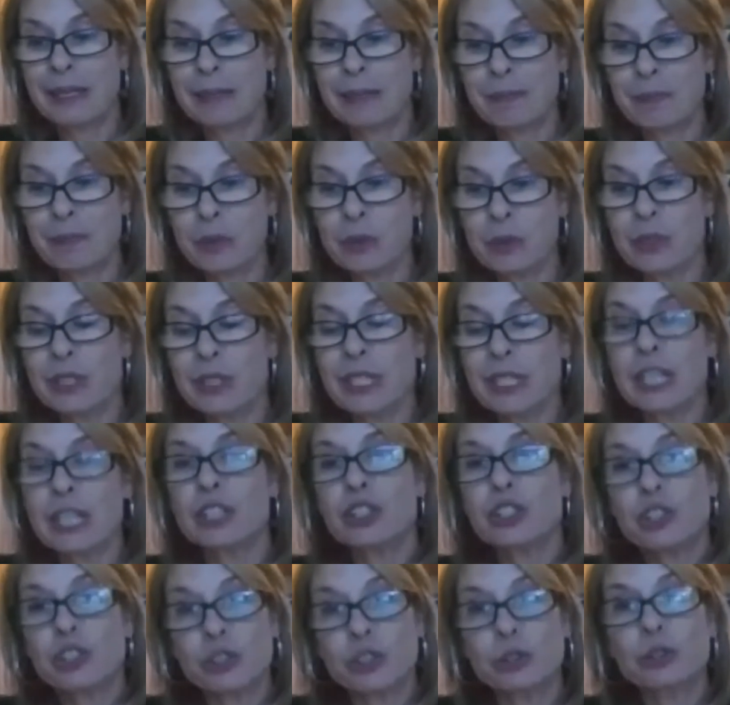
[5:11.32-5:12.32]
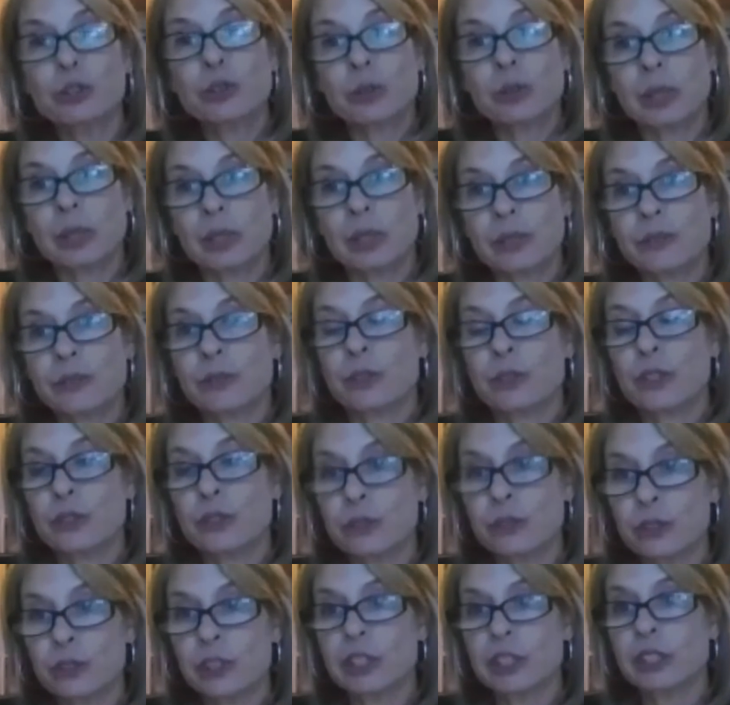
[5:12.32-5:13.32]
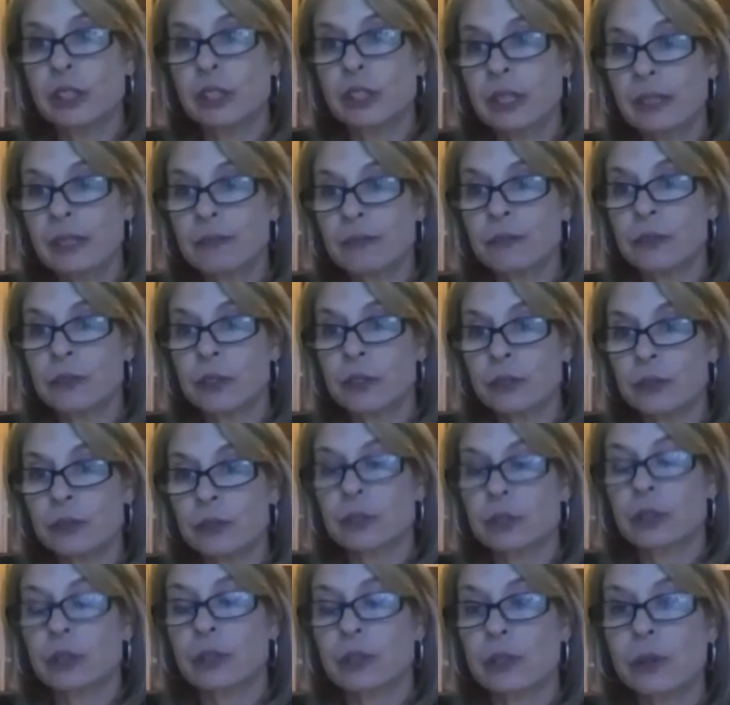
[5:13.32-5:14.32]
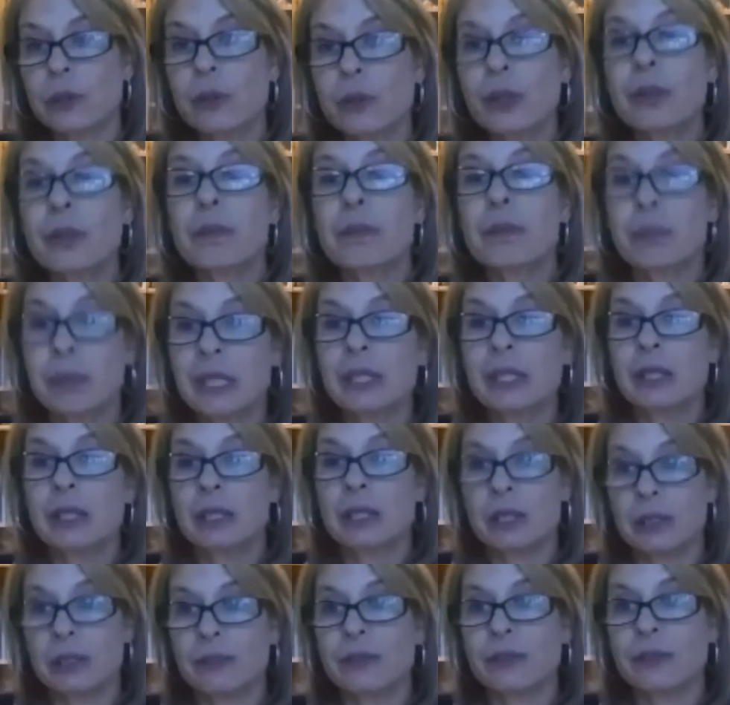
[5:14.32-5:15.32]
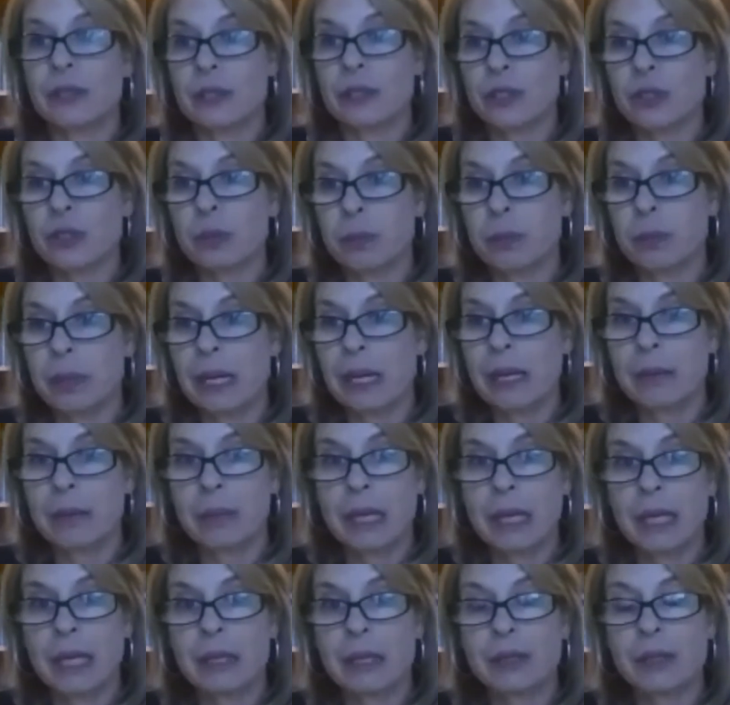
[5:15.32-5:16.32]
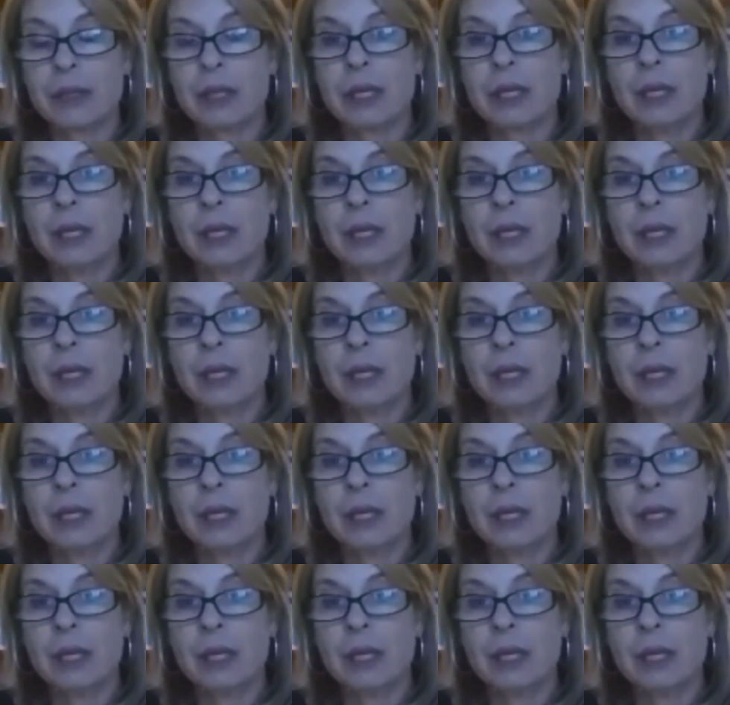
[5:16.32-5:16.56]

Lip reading: stay true to our force for good and force for growth because of our supply base.